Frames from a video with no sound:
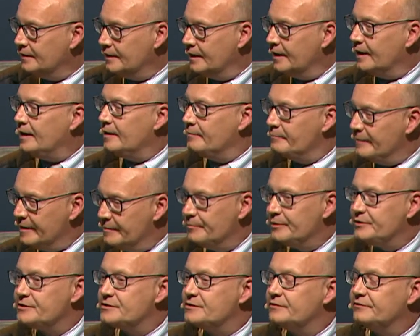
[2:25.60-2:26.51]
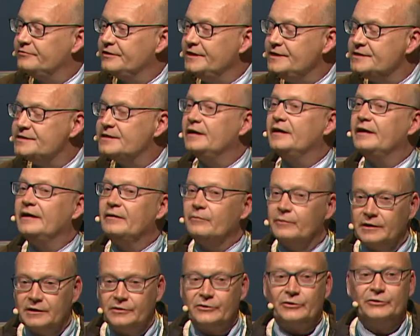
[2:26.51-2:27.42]
are members of ESA and
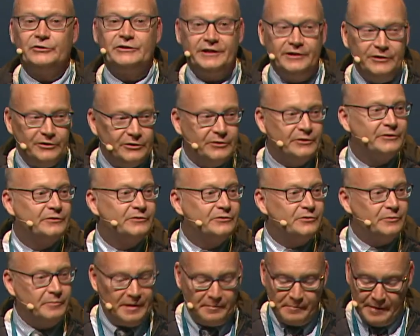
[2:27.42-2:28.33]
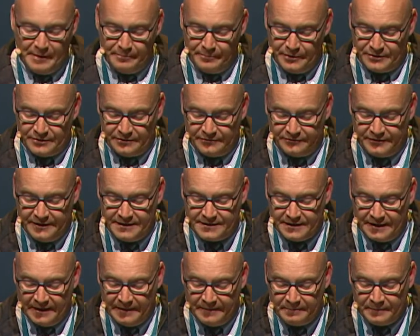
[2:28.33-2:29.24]
will continue to be members of
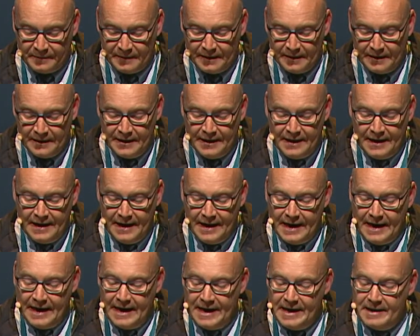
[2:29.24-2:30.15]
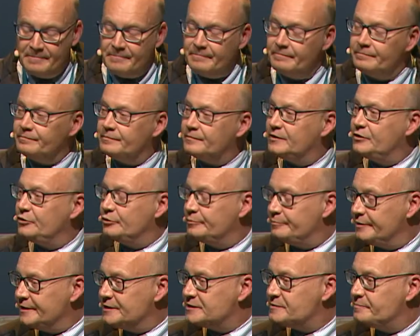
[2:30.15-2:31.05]
ESA. The
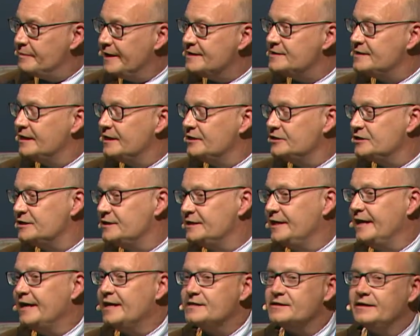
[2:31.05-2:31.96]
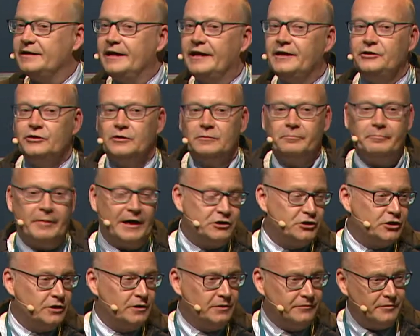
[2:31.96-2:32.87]
European Space Agency has an annual
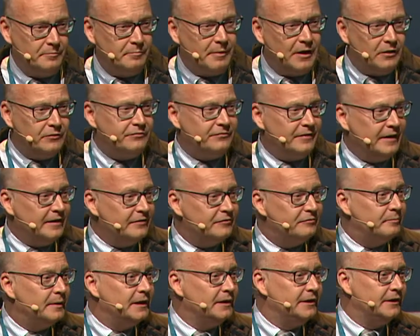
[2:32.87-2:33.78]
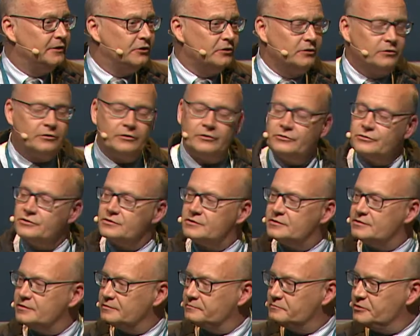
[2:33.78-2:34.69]
budget of about 5 billion
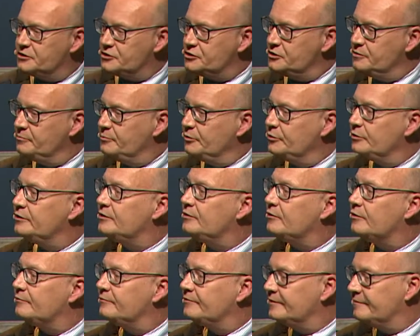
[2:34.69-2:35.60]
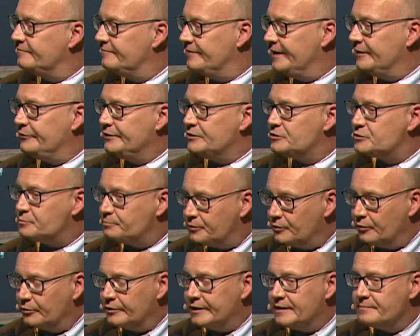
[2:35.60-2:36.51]
euros distributed over various
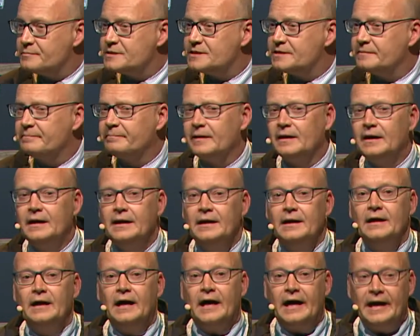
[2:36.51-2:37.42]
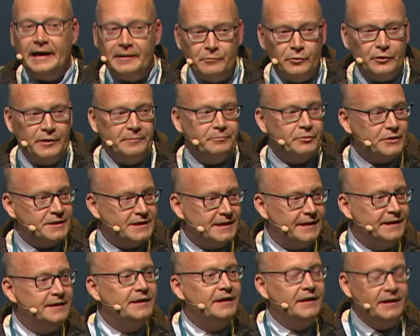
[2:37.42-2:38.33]
programs. I'm
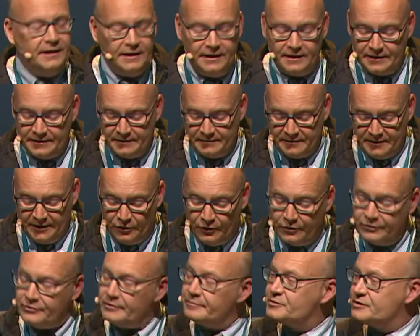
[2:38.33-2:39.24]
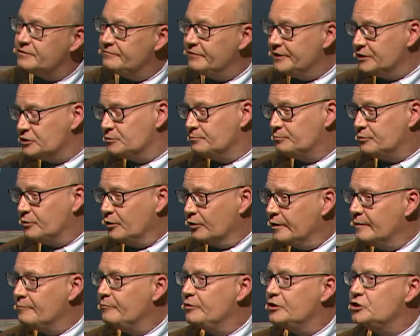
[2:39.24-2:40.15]
representing here the Earth observation
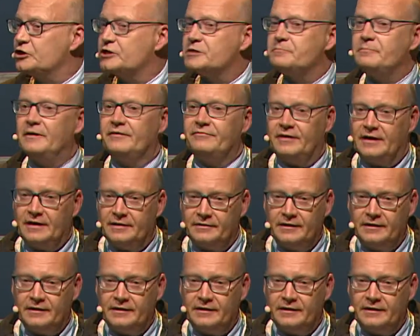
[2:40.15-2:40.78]
program, which is by far the